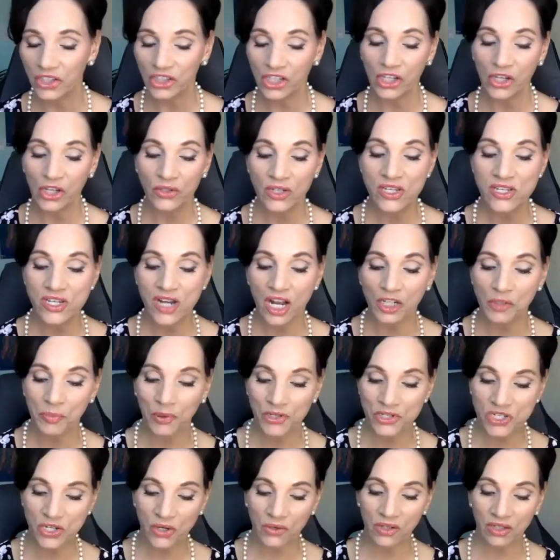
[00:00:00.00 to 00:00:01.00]
to
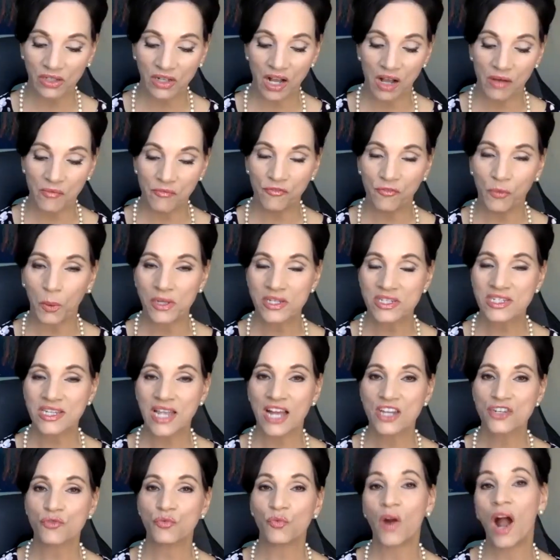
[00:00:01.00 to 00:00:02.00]
donnapartow.com forward slash
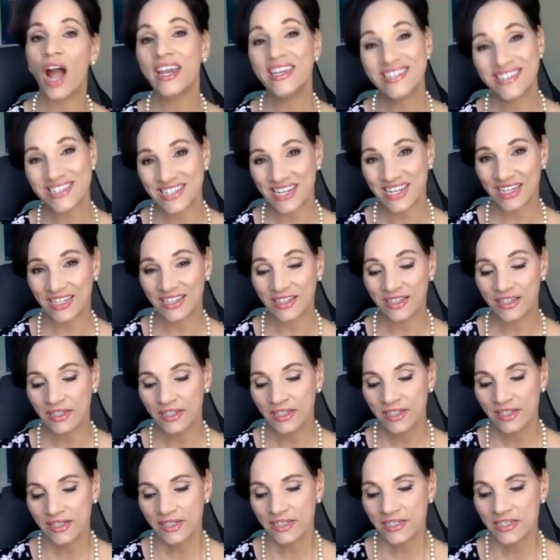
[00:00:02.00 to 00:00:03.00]
rising,
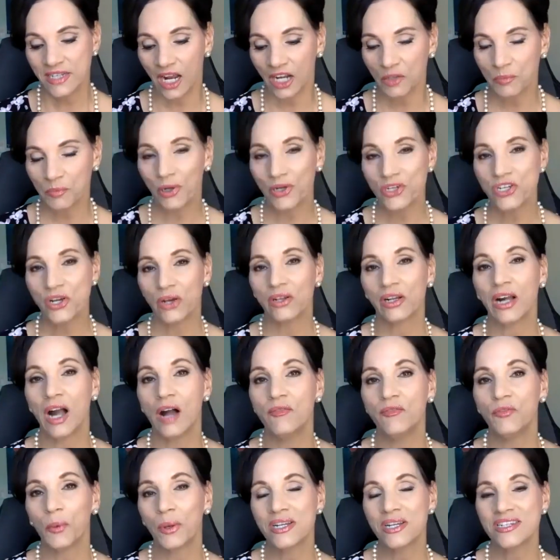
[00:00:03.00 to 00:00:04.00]
donnapartow.com forward
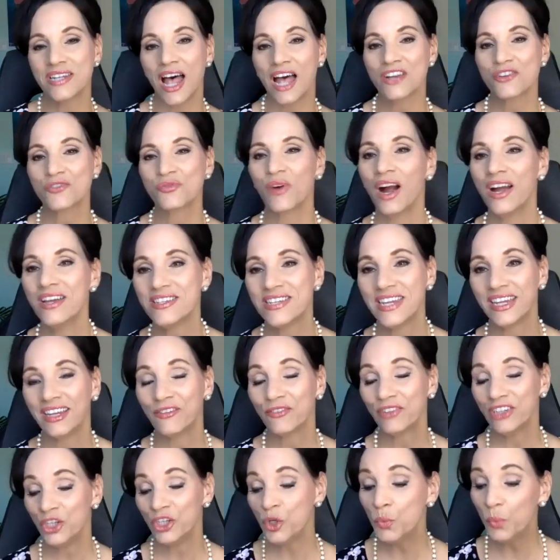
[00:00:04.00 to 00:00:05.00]
slash rising, and you
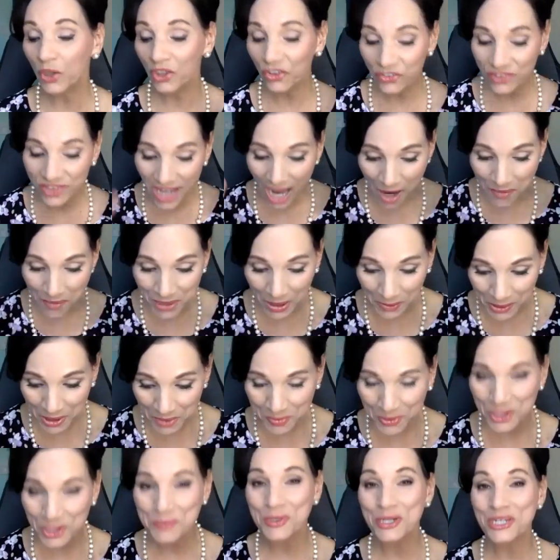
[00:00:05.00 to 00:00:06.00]
will not be able to put the
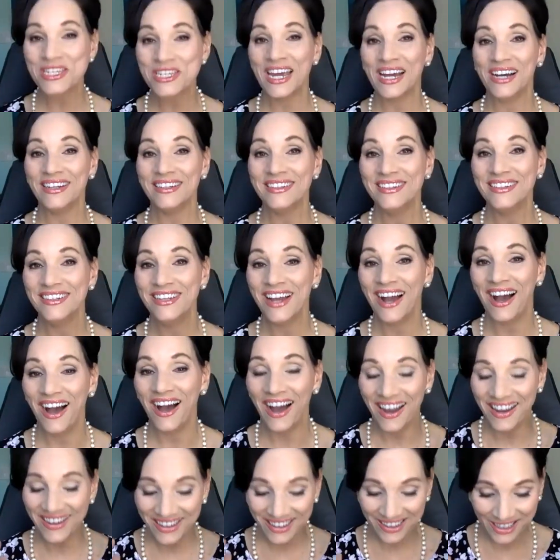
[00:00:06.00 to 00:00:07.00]
book down. I get a
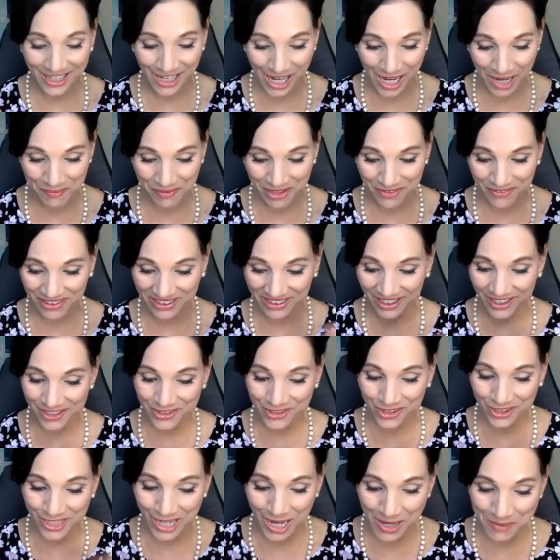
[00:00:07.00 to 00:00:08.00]
copy of it. I could
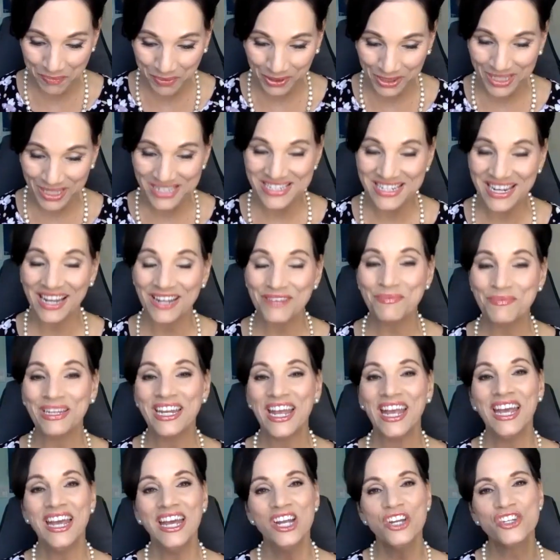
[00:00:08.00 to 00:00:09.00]
not put it down, but
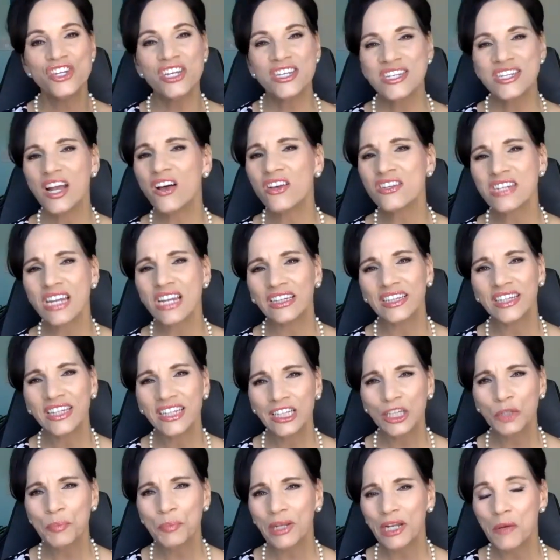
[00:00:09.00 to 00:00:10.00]
just tell us a
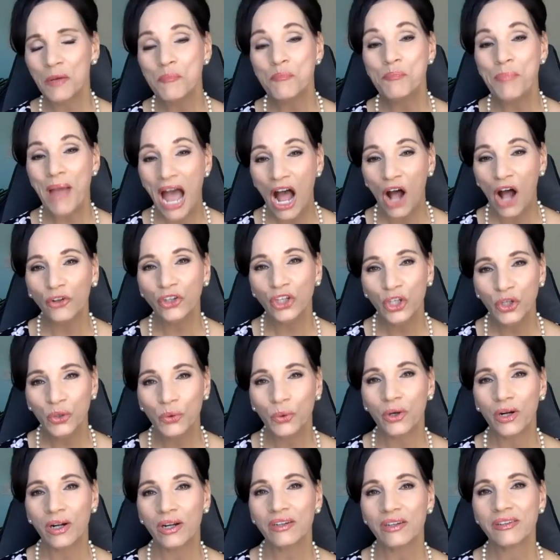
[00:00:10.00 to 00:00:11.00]
little bit about
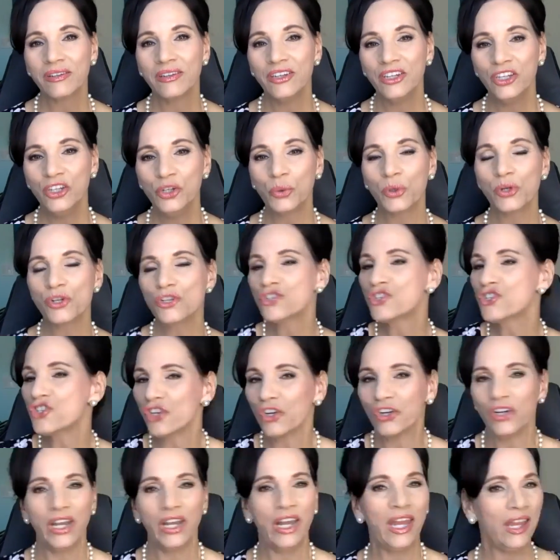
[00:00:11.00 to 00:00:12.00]
your, your
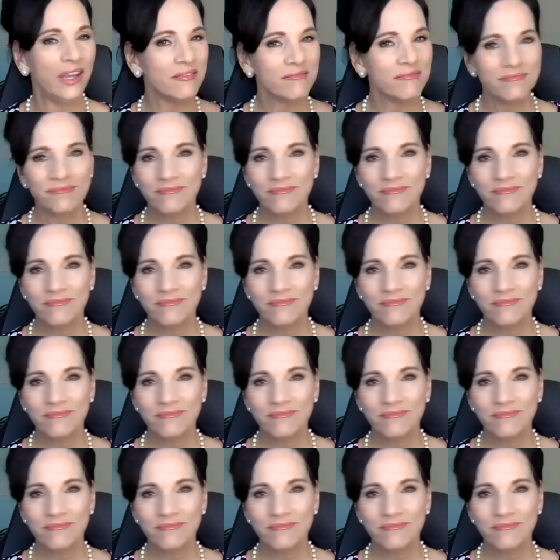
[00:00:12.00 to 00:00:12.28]
journey.